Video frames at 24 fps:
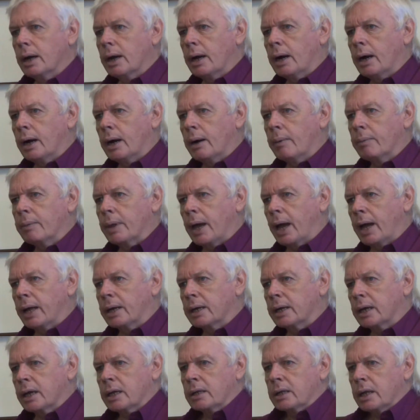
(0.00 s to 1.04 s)

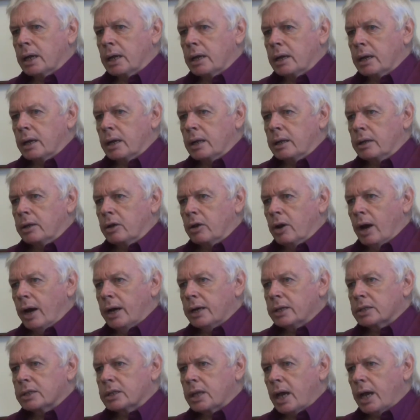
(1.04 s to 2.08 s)
And in the
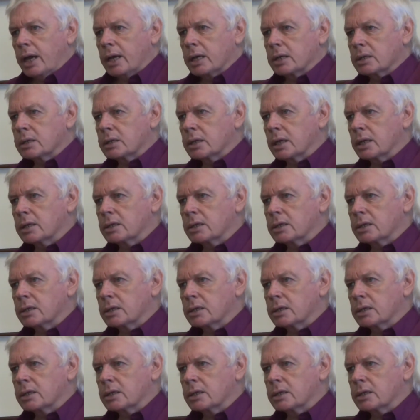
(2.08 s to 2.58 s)
United States,